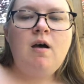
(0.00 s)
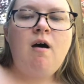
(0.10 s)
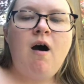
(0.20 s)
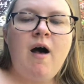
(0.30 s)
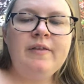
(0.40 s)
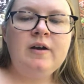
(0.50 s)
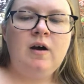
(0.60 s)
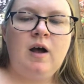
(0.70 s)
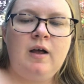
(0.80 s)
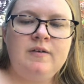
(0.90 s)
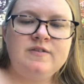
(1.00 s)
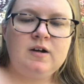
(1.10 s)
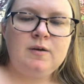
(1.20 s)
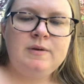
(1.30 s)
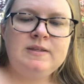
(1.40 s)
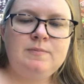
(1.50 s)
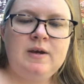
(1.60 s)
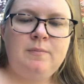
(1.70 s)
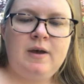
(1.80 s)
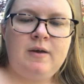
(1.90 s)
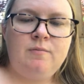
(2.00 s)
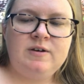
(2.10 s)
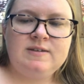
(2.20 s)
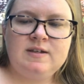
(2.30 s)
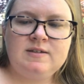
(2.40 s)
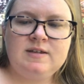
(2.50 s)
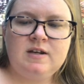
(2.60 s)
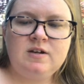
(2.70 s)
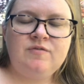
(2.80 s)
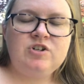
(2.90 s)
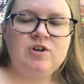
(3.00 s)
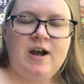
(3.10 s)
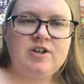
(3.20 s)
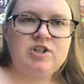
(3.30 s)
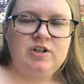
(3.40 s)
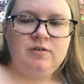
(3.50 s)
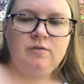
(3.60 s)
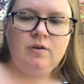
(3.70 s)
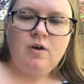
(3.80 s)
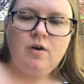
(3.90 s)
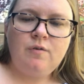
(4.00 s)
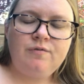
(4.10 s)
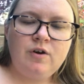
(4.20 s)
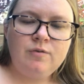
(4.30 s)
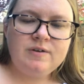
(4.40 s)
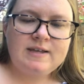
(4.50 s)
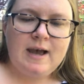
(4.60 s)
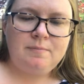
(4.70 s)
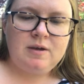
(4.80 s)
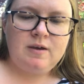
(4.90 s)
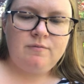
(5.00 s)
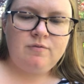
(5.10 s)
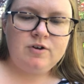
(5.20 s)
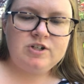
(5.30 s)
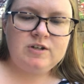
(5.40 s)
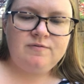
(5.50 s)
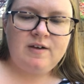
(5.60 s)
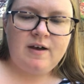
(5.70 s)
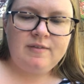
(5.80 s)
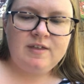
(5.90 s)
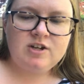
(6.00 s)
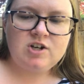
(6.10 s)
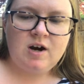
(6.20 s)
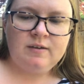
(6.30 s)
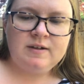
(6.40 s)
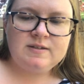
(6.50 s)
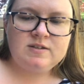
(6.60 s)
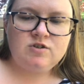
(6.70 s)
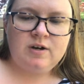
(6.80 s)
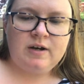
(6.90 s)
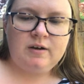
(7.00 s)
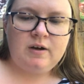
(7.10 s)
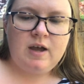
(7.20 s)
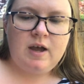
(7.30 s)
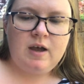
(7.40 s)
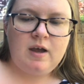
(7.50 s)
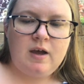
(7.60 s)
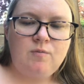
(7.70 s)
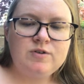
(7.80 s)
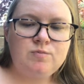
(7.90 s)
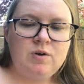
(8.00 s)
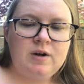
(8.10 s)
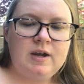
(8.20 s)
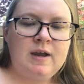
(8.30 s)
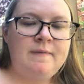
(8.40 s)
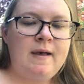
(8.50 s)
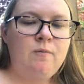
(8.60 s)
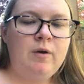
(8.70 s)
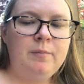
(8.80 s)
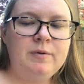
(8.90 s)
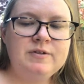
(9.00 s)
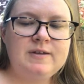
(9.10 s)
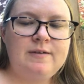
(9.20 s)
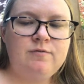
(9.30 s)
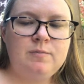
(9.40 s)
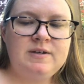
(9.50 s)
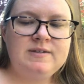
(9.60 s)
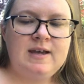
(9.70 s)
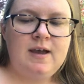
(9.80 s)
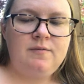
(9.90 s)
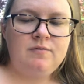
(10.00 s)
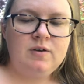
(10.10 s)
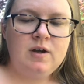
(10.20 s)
All in all, Zuckerman's pig pen was the center of attraction. Fern was happy, for she felt that Charlotte's trick was working and that Wilbur's life would be saved.